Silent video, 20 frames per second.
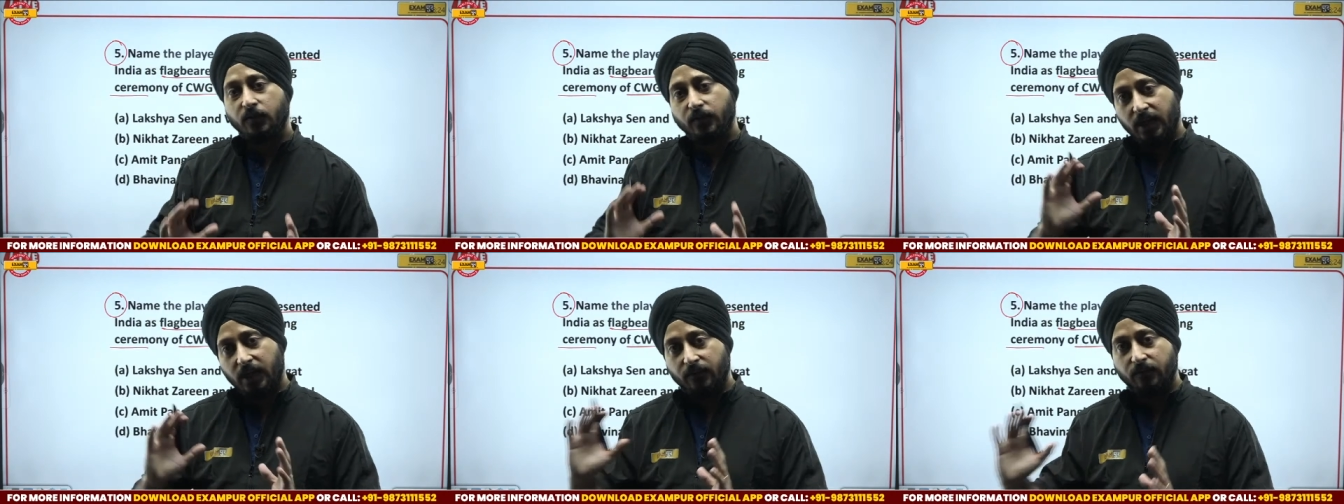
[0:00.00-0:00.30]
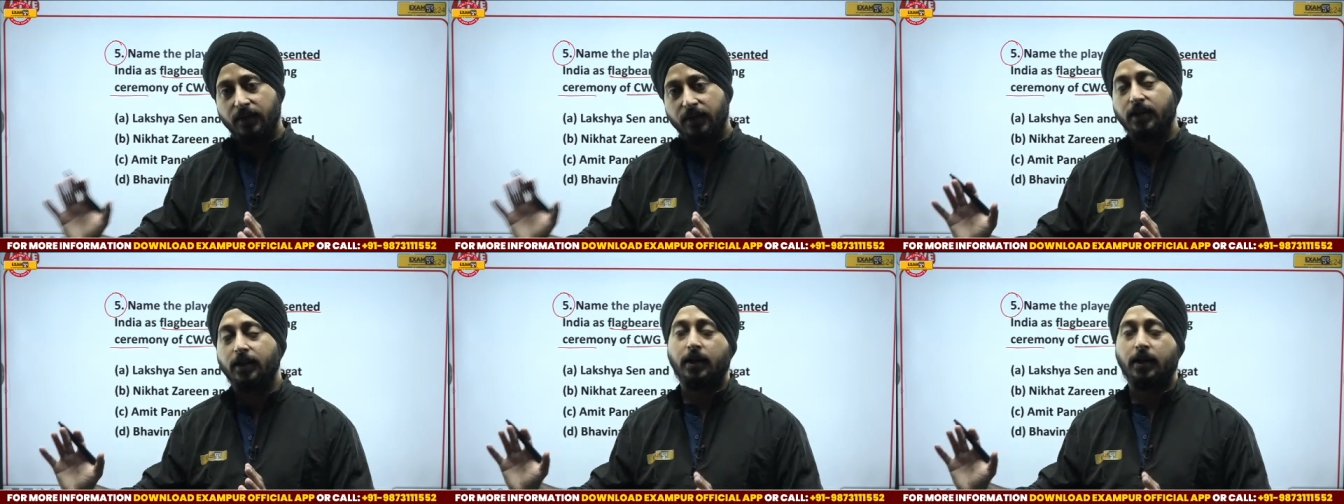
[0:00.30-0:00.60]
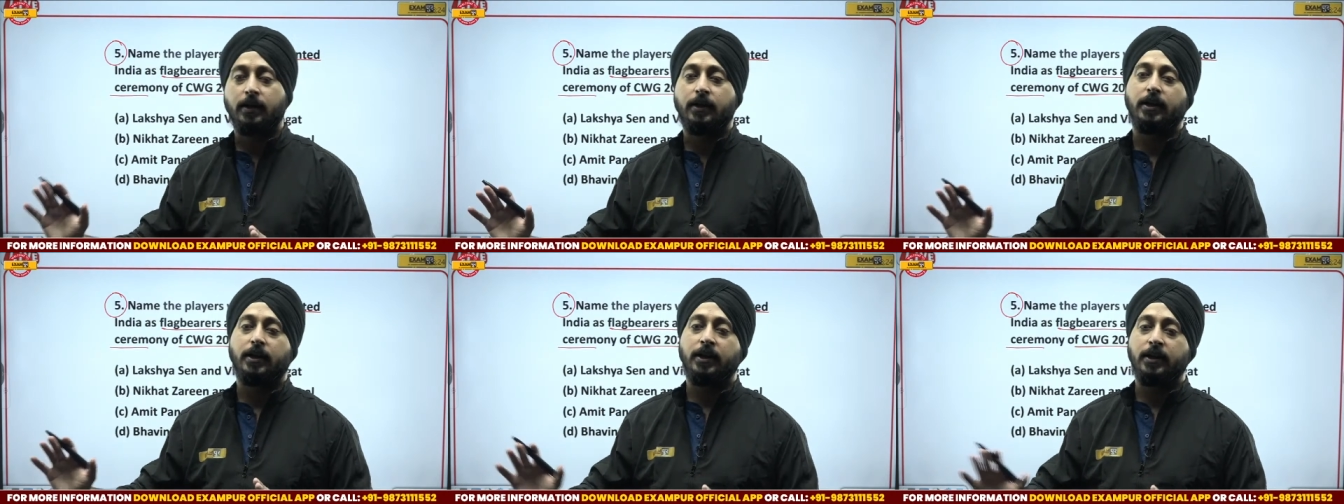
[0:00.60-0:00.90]
of every
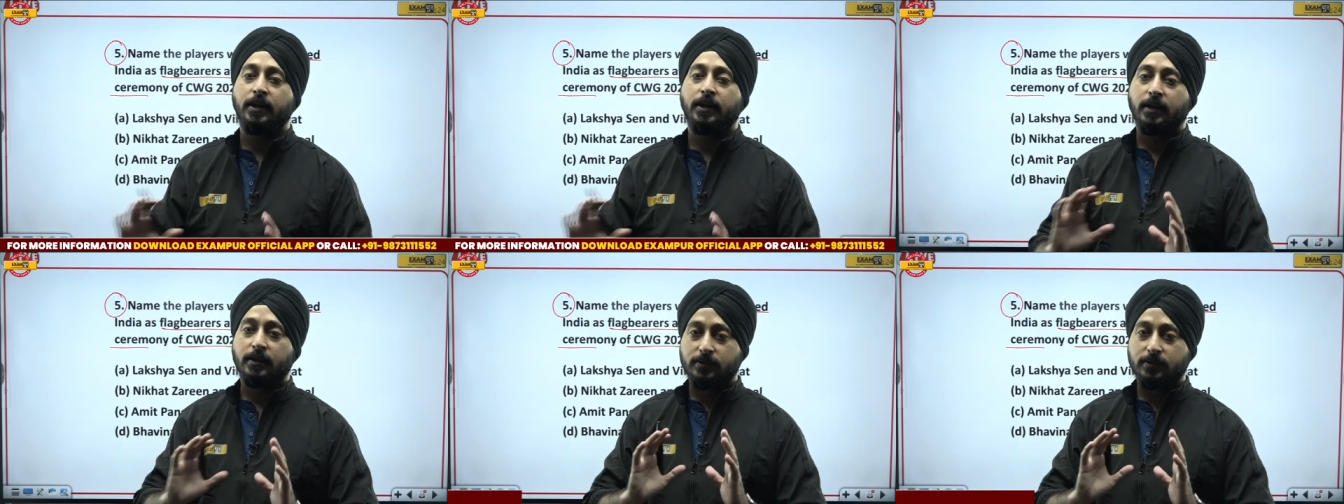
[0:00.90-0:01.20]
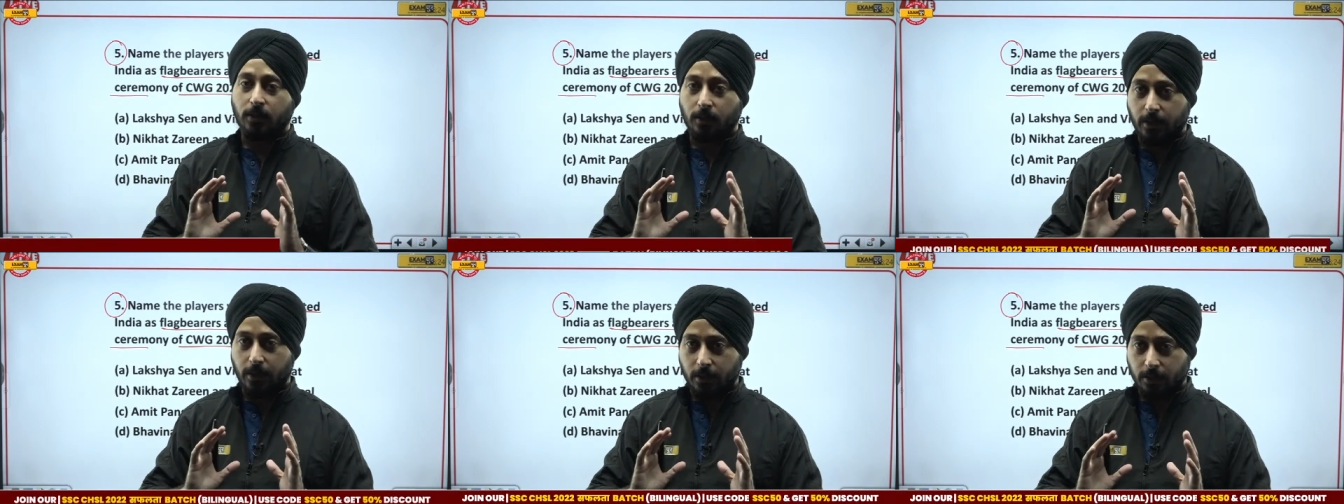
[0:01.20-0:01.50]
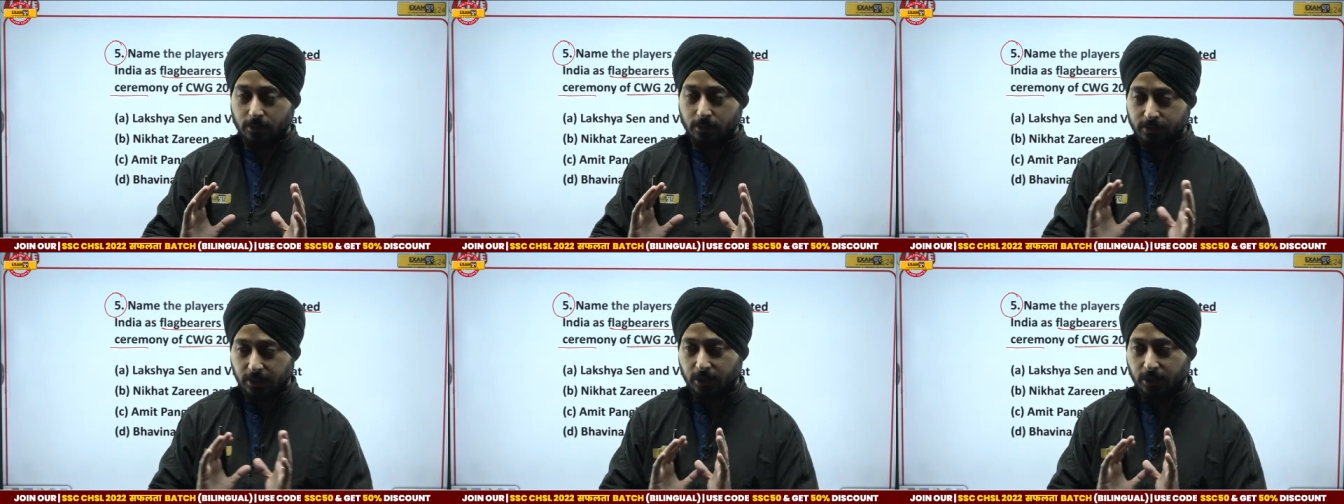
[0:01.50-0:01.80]
country the, uh,
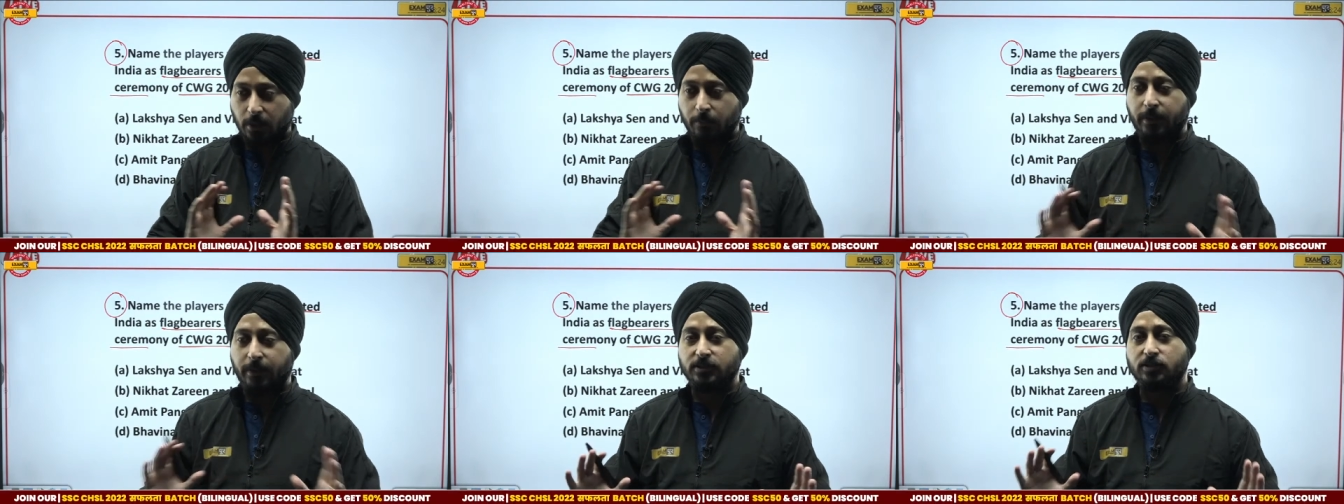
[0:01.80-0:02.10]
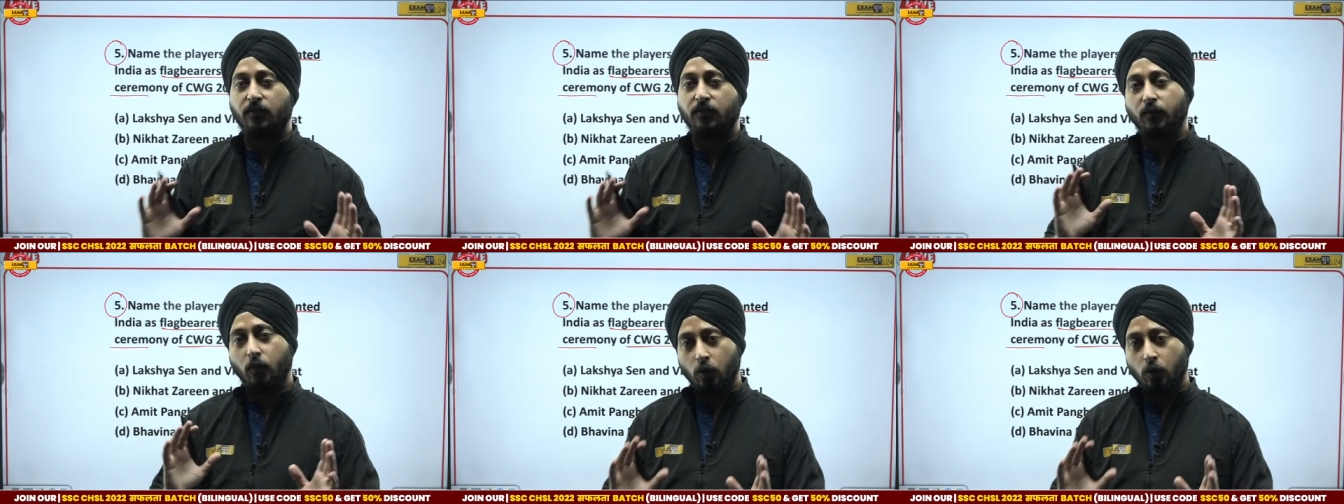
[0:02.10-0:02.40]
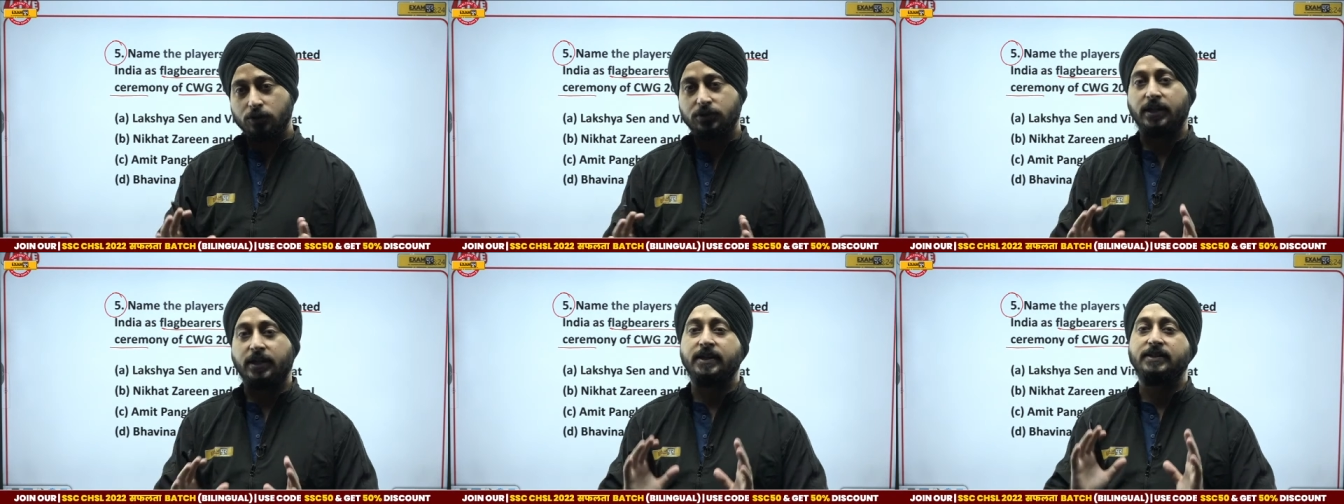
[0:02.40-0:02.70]
that comprises of
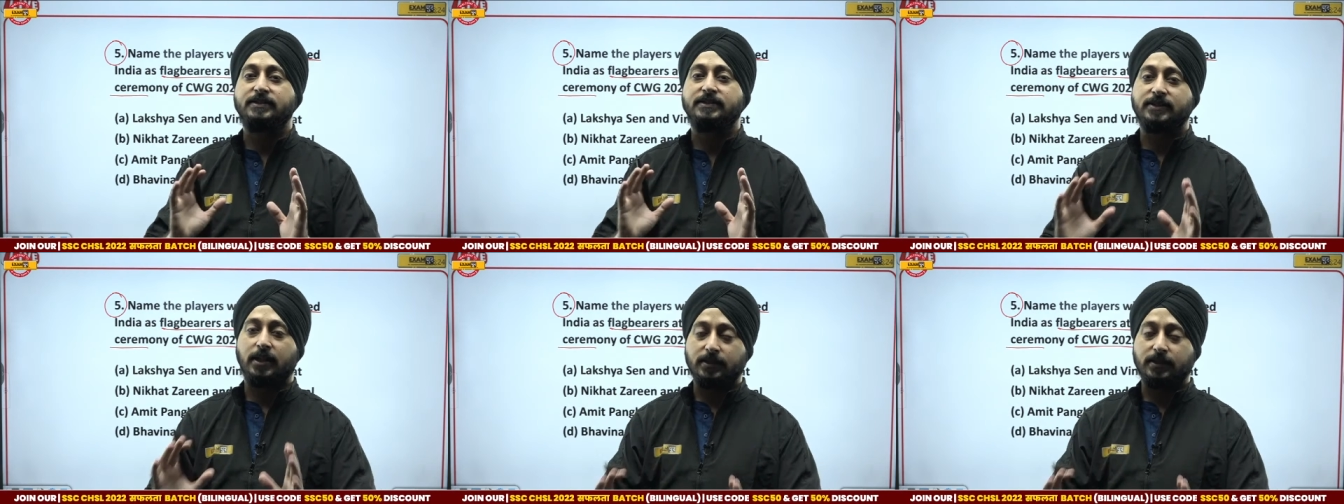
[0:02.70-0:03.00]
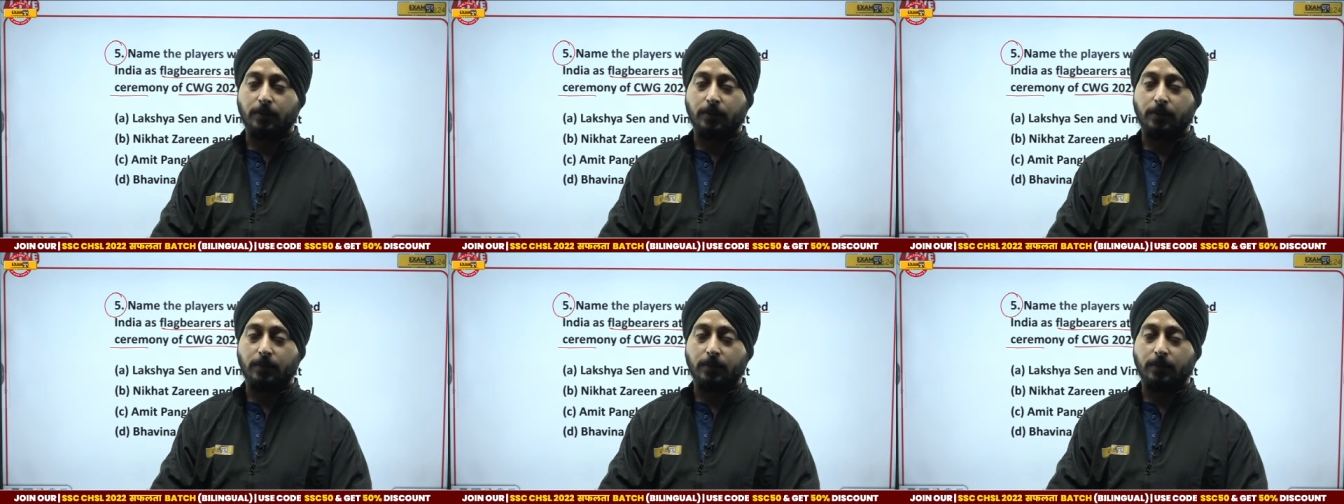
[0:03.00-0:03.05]
coaches,